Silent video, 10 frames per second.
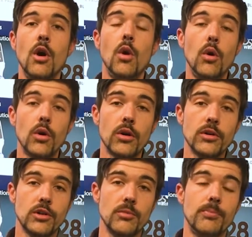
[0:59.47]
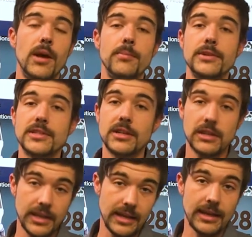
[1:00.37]
or your pump is
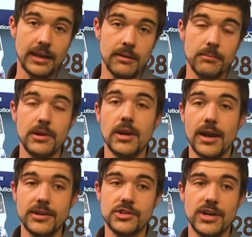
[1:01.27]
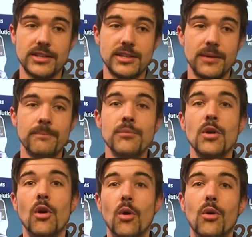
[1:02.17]
clicking but not injecting,
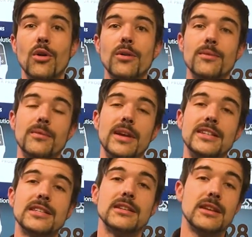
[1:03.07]
or it's